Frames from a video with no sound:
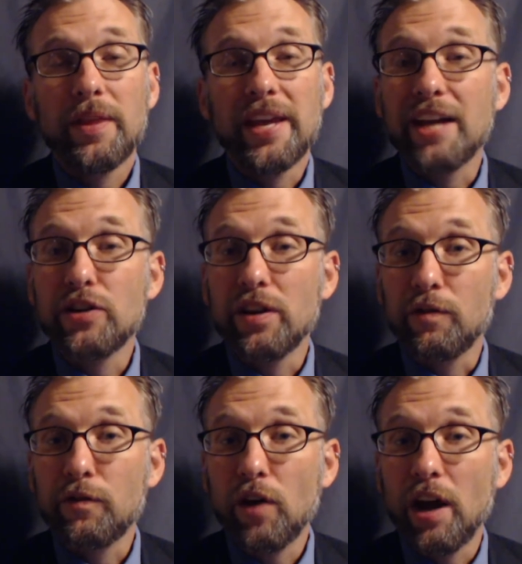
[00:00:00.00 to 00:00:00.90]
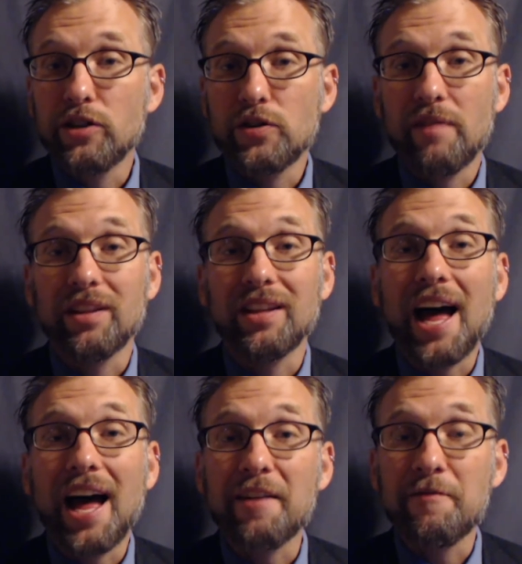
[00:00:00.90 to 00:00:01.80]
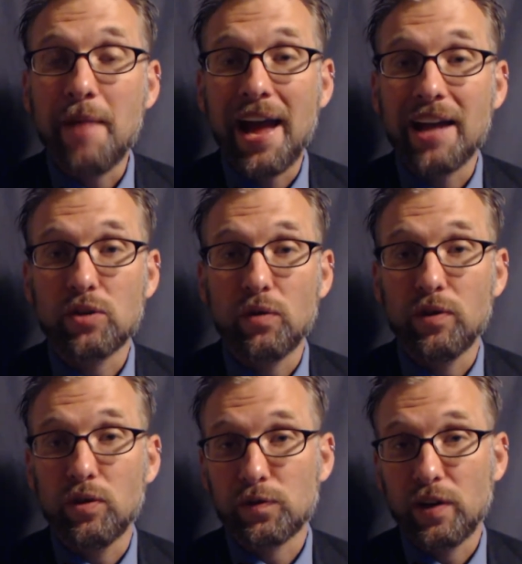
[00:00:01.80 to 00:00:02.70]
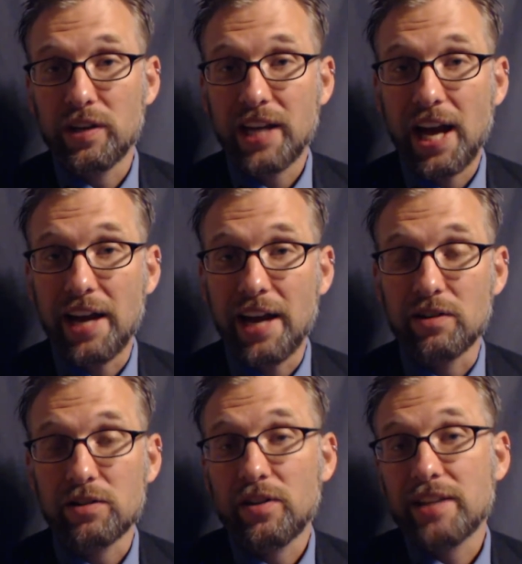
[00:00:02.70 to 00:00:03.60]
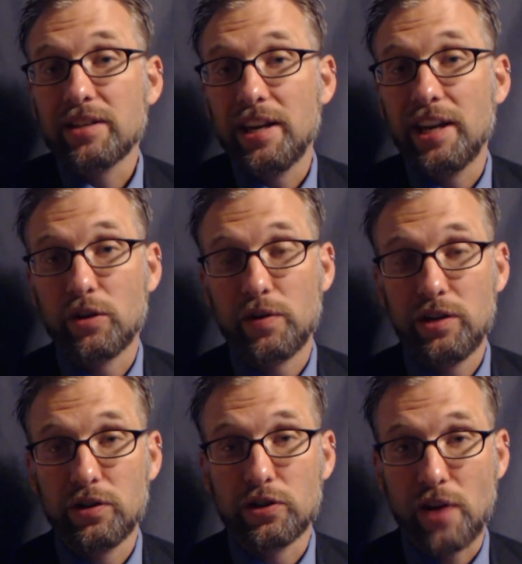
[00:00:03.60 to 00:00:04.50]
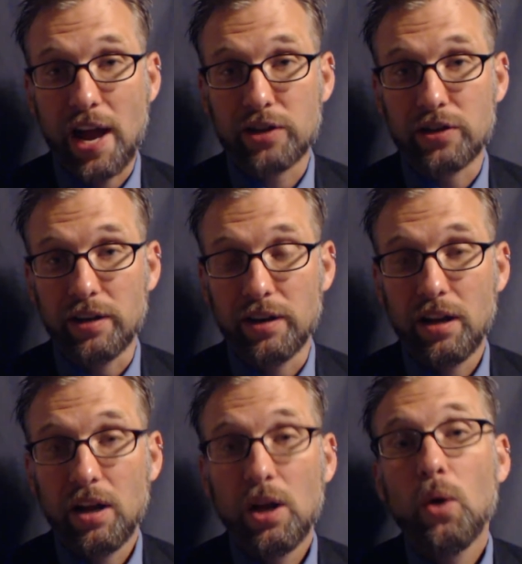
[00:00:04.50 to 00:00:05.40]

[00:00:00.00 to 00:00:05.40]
the engine in the front, so you have a lot of mass over those front tires. So that's going to increase your traction.